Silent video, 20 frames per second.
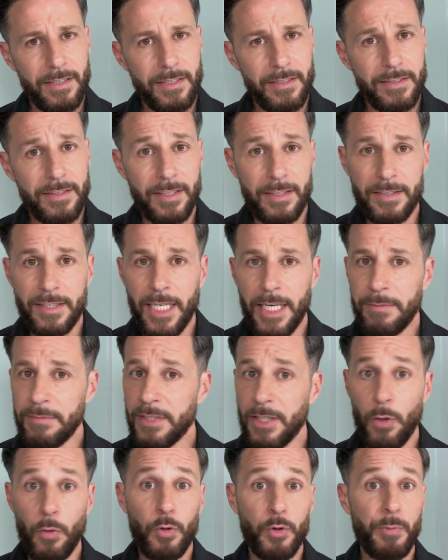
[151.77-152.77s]
Sometimes
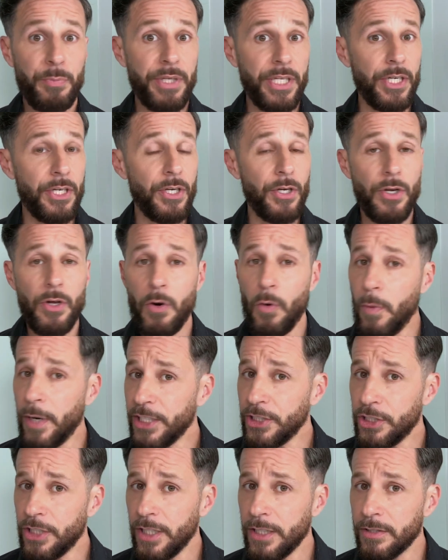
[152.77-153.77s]
there would be no
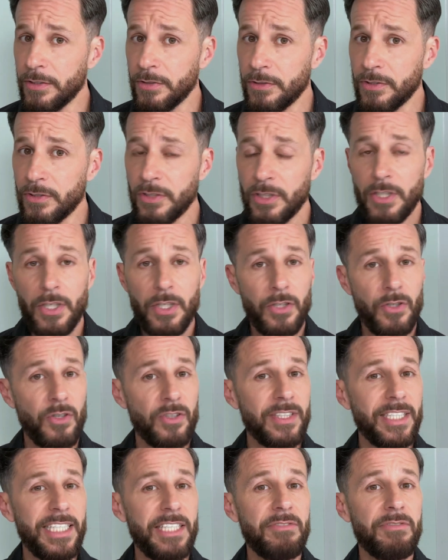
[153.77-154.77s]
eyeshadows,
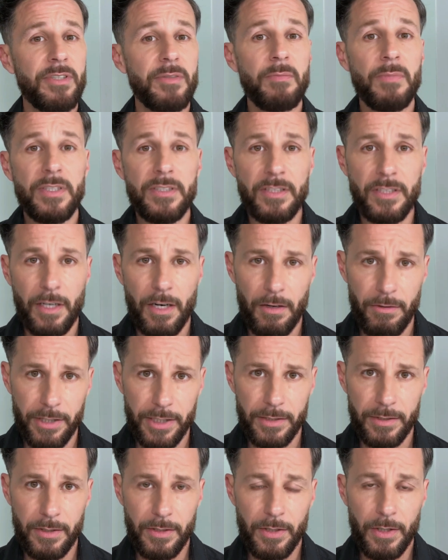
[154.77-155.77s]
not even
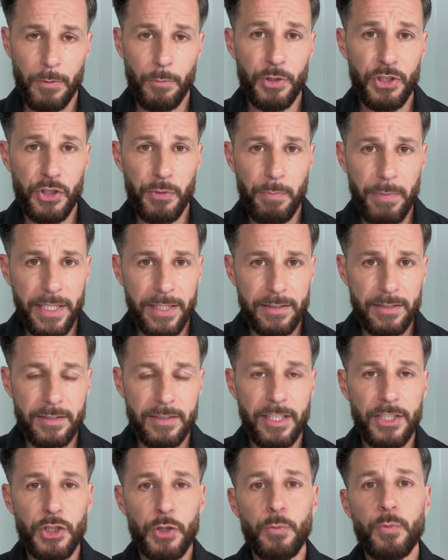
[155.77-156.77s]
mascara, which means
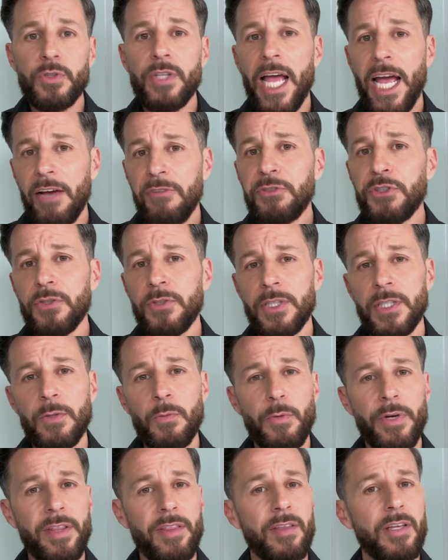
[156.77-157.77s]
that you would have to deal
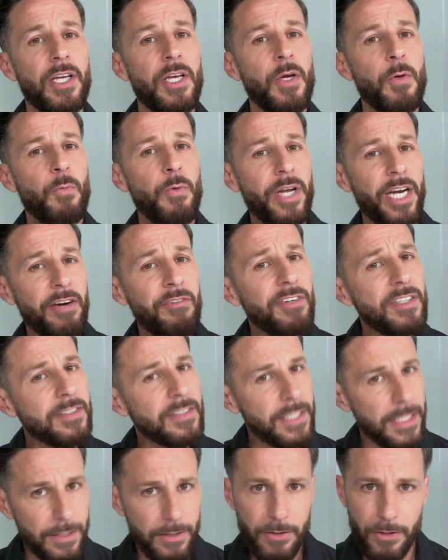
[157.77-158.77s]
with whatever
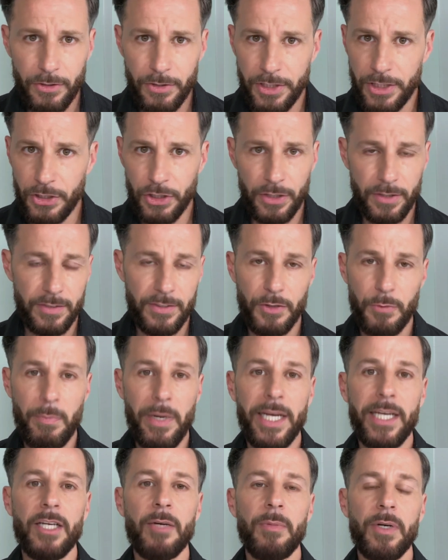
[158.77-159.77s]
skin conditions you
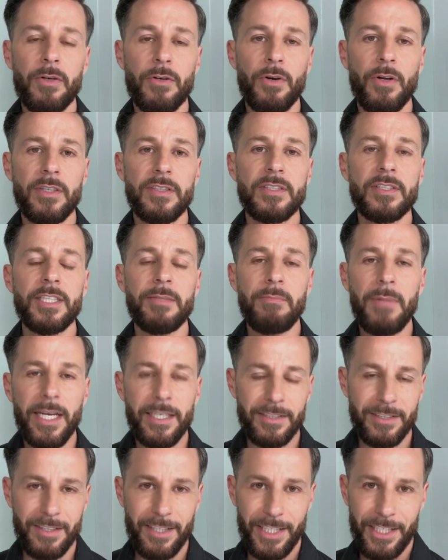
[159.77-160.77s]
might come across in
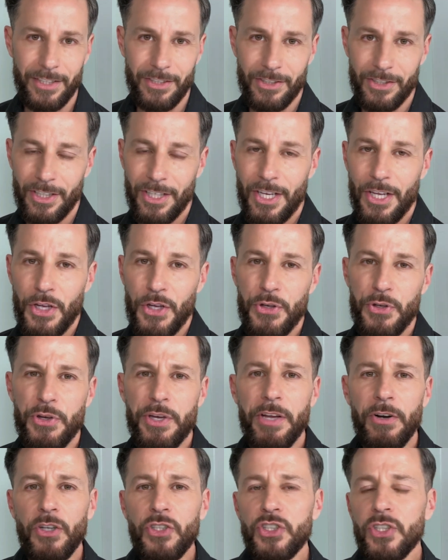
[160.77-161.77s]
backstage. You
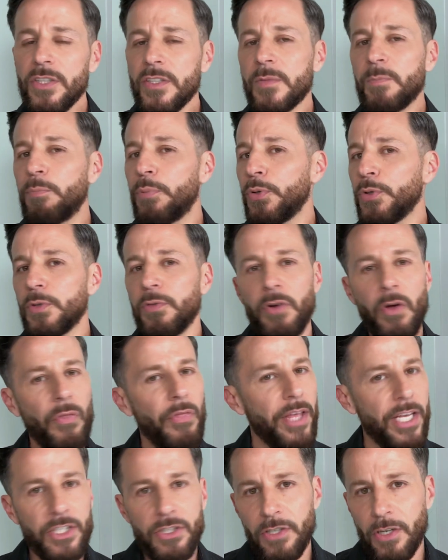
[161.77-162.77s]
cannot just put
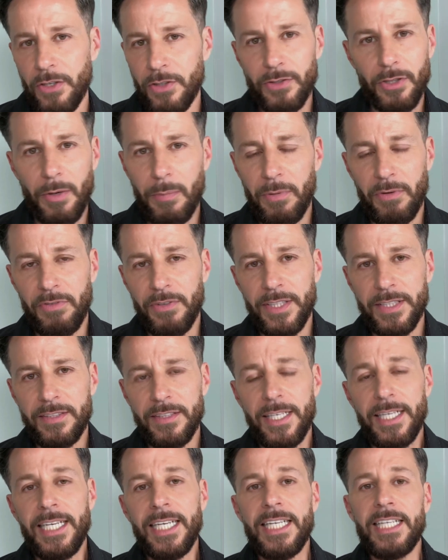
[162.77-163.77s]
foundation on top of
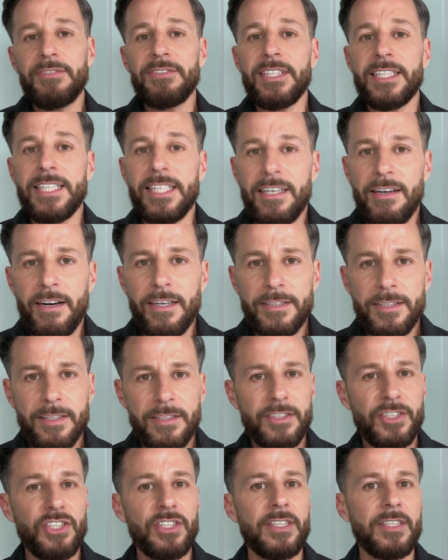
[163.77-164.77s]
it if the key
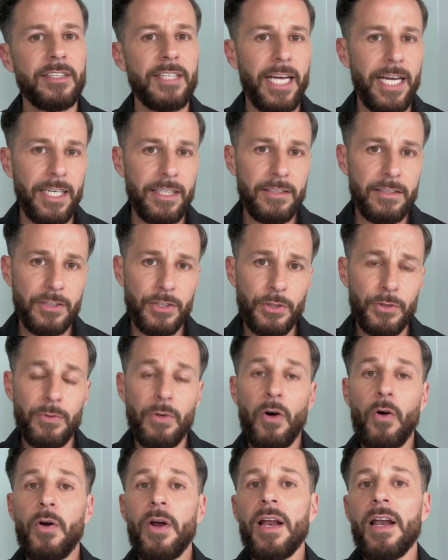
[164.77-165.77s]
artist didn't ask
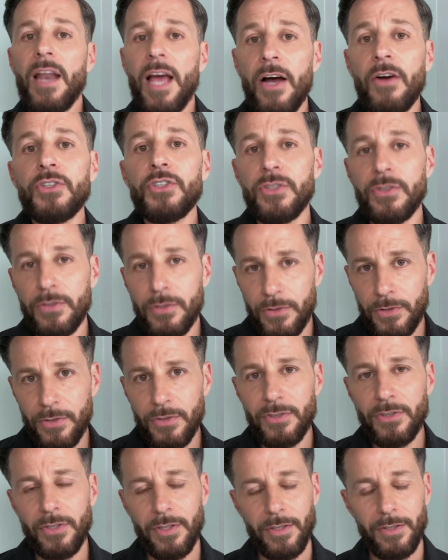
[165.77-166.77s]
you or allowed you to do
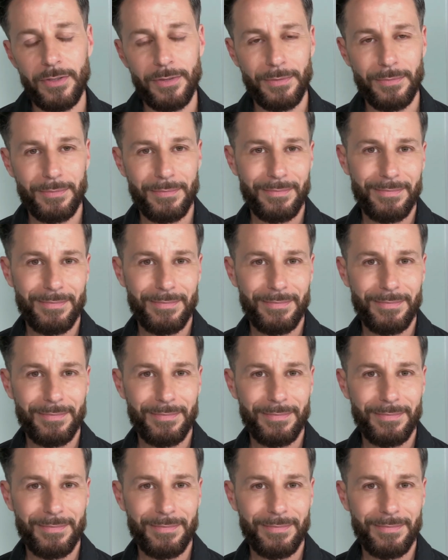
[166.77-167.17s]
so.